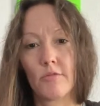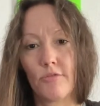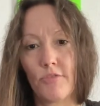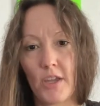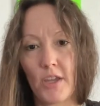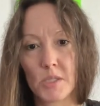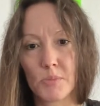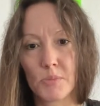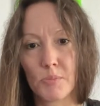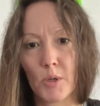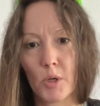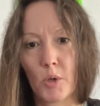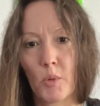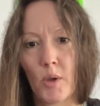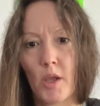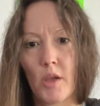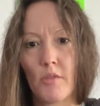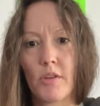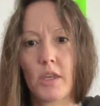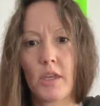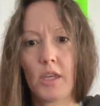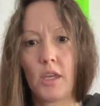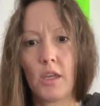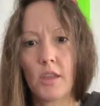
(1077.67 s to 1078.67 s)
Facebook. We
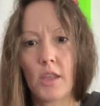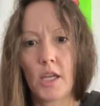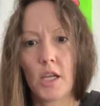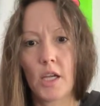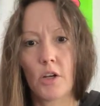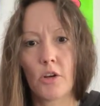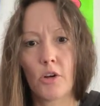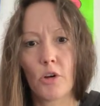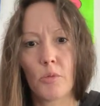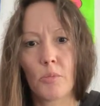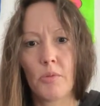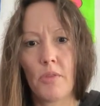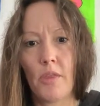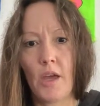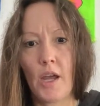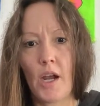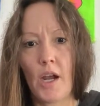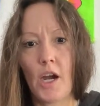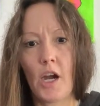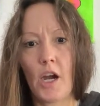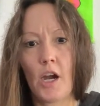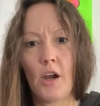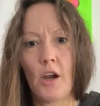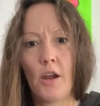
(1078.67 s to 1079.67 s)
have a healing group
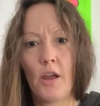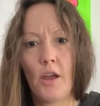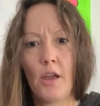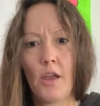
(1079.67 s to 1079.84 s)
there.